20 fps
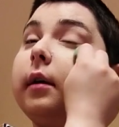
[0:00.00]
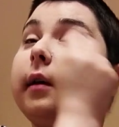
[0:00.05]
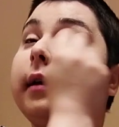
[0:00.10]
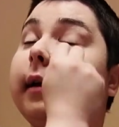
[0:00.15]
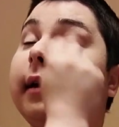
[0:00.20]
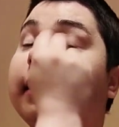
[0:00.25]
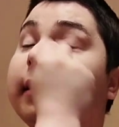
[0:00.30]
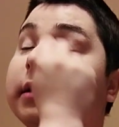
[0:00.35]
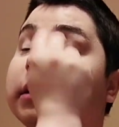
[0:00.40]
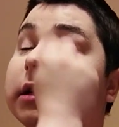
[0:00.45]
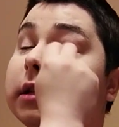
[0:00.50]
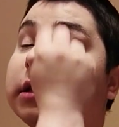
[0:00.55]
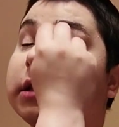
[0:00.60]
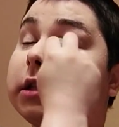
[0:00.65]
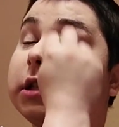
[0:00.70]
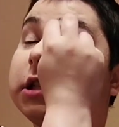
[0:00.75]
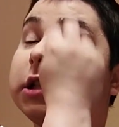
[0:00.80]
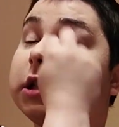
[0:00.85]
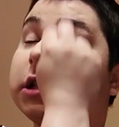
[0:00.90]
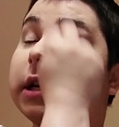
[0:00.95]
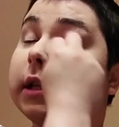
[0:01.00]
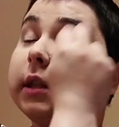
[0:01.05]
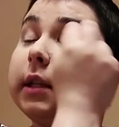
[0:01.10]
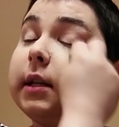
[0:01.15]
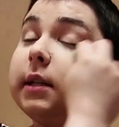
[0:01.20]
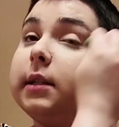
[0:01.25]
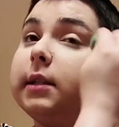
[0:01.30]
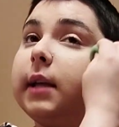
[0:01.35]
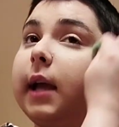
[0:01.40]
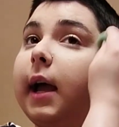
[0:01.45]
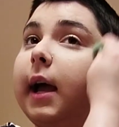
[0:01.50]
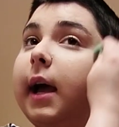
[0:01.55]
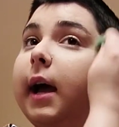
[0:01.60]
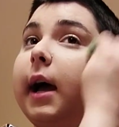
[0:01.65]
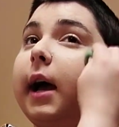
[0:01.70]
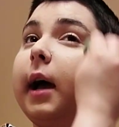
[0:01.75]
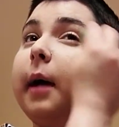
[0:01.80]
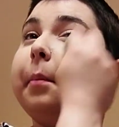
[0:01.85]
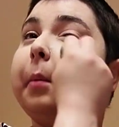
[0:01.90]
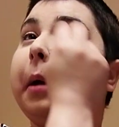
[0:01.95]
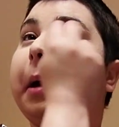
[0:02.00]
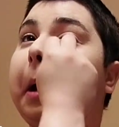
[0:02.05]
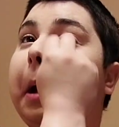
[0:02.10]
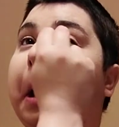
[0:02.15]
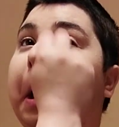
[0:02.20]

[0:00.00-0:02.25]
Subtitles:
And just gently dab